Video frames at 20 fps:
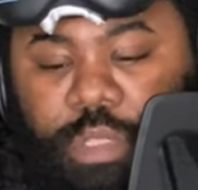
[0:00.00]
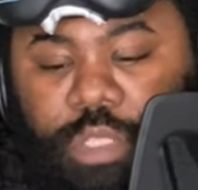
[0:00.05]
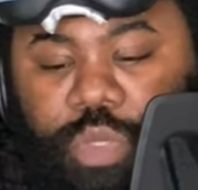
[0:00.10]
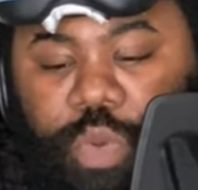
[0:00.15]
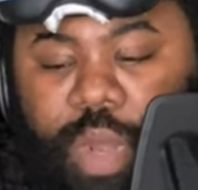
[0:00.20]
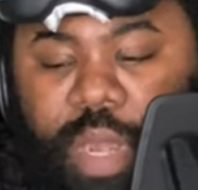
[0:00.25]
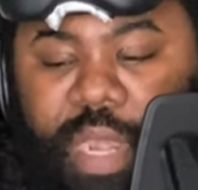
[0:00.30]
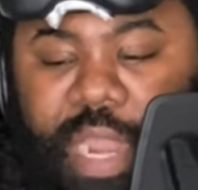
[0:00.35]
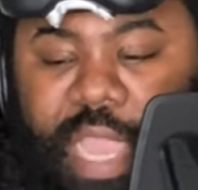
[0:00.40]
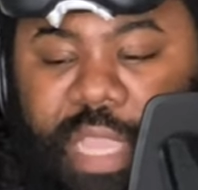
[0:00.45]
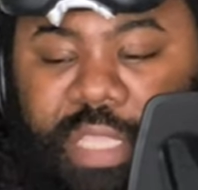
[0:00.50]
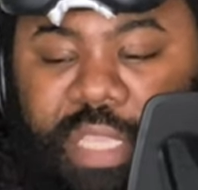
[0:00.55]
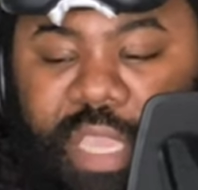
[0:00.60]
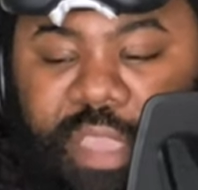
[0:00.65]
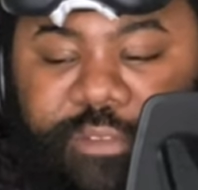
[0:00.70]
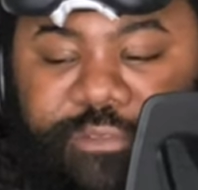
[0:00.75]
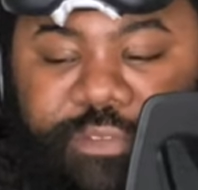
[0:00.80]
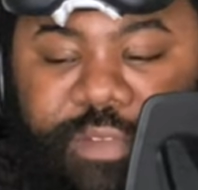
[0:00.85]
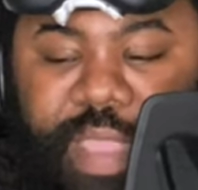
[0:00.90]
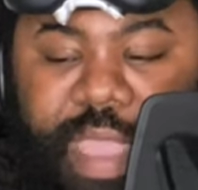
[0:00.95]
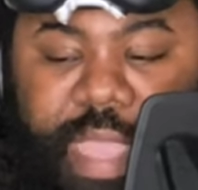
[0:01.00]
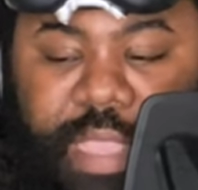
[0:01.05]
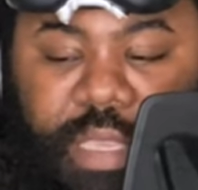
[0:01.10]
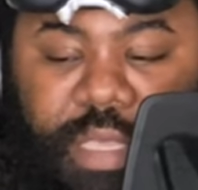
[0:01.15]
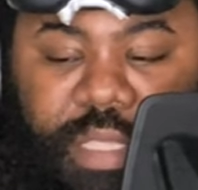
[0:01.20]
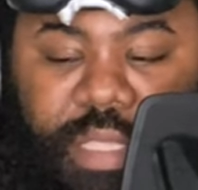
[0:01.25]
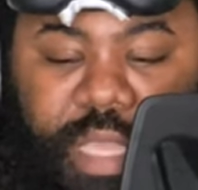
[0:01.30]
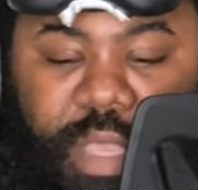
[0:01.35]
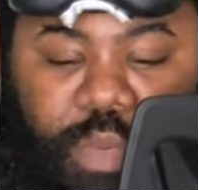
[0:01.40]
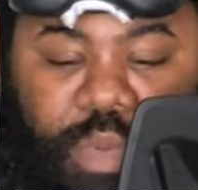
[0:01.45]
2019 free
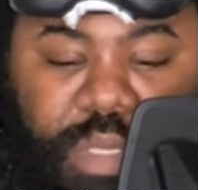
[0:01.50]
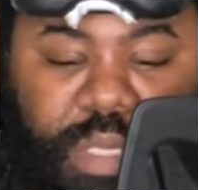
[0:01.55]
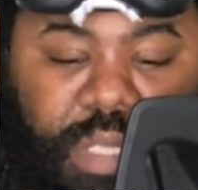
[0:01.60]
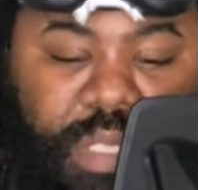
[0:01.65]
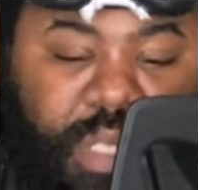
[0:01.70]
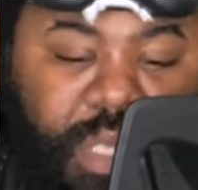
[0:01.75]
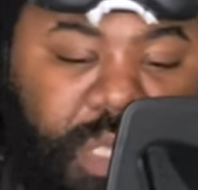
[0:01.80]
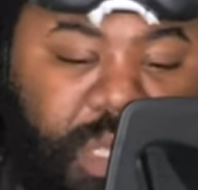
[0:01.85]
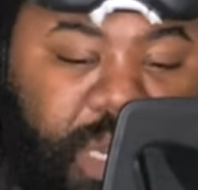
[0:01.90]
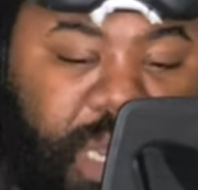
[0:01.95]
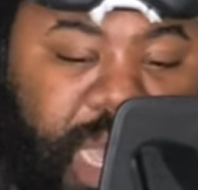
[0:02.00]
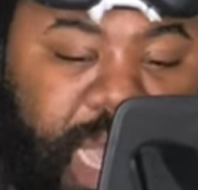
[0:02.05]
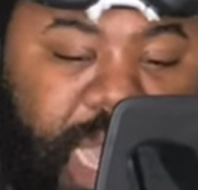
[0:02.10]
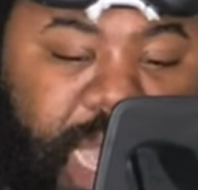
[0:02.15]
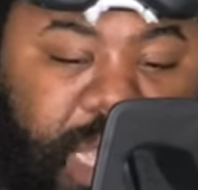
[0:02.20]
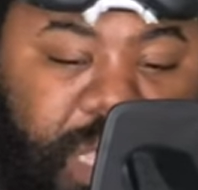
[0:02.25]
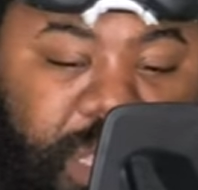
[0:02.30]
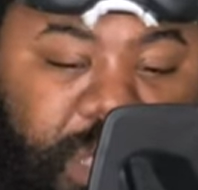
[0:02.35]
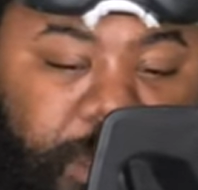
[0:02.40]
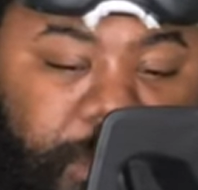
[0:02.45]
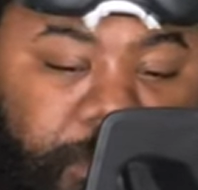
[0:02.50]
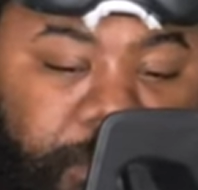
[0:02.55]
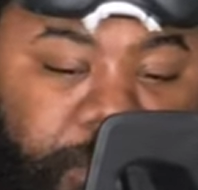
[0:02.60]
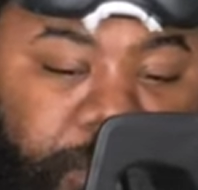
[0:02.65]
agency, which is this class.